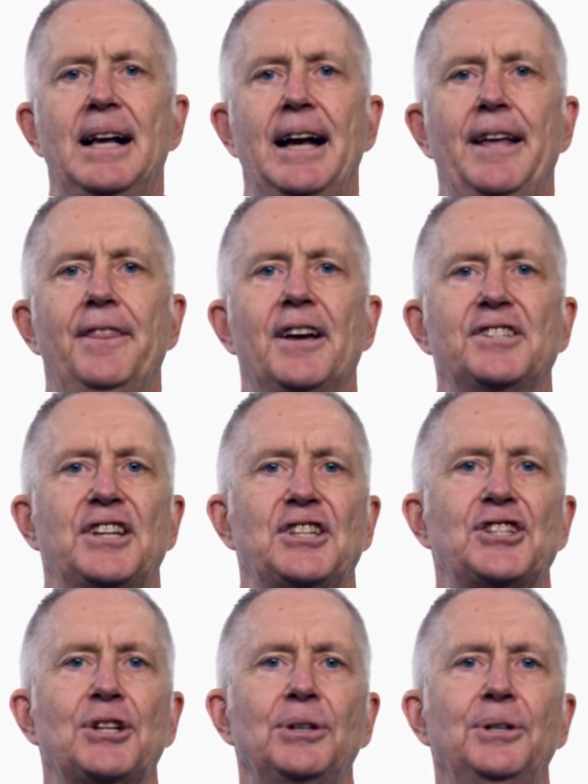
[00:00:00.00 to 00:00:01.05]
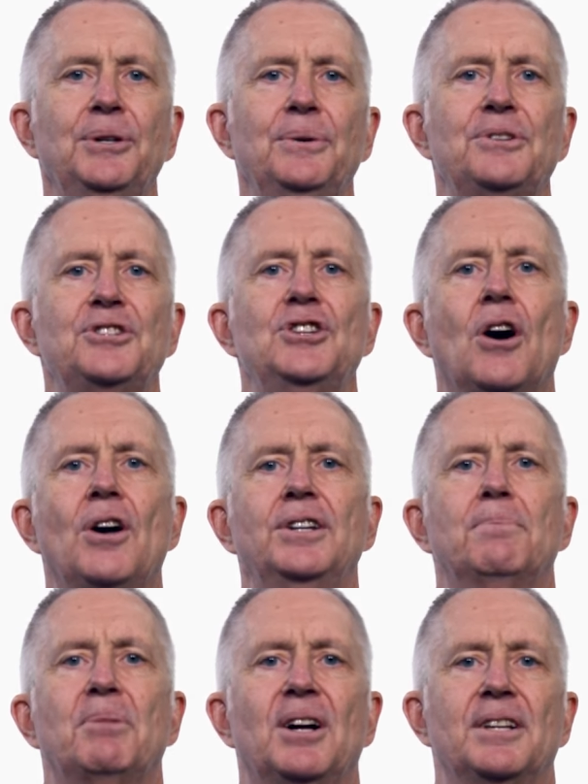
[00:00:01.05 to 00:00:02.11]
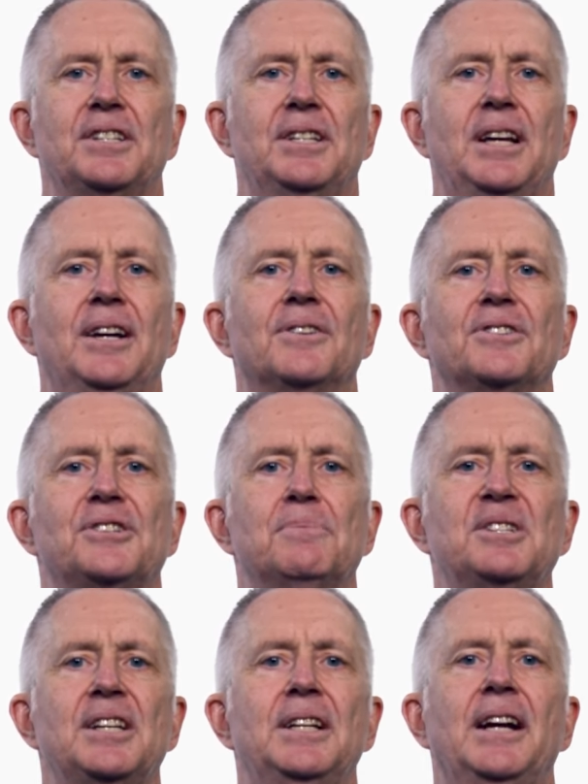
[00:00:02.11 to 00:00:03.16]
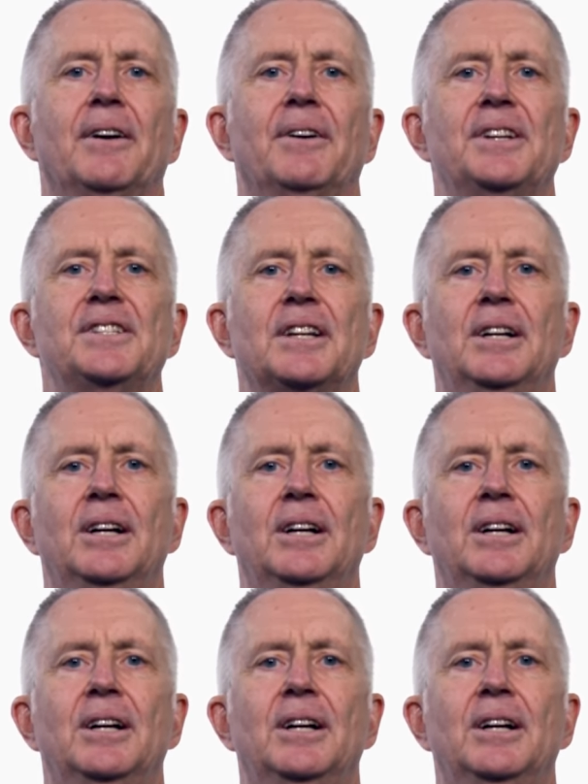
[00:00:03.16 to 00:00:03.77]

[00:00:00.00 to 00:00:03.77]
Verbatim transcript: and thus excludes non-deposit taker subsidiaries.